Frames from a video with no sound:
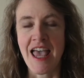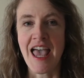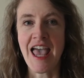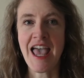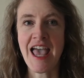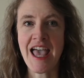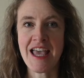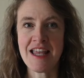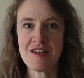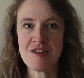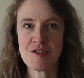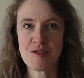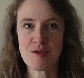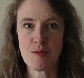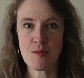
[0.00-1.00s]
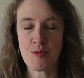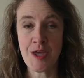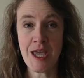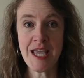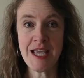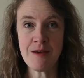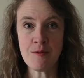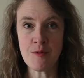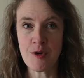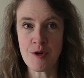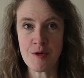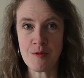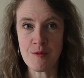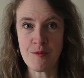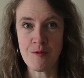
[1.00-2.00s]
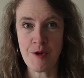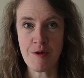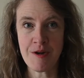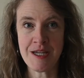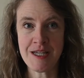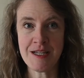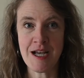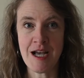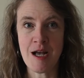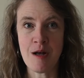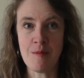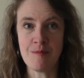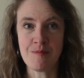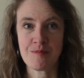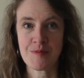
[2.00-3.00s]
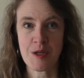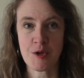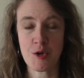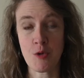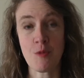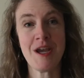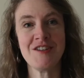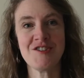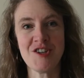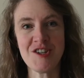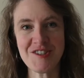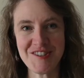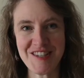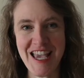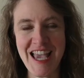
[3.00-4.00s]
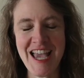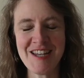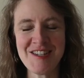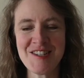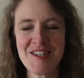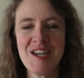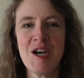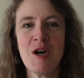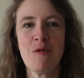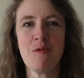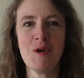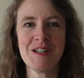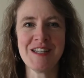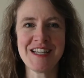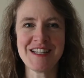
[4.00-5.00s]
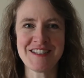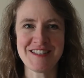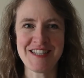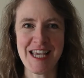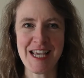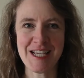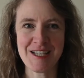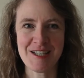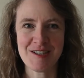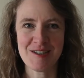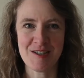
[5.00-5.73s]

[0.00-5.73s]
and they were very courageous and willing to take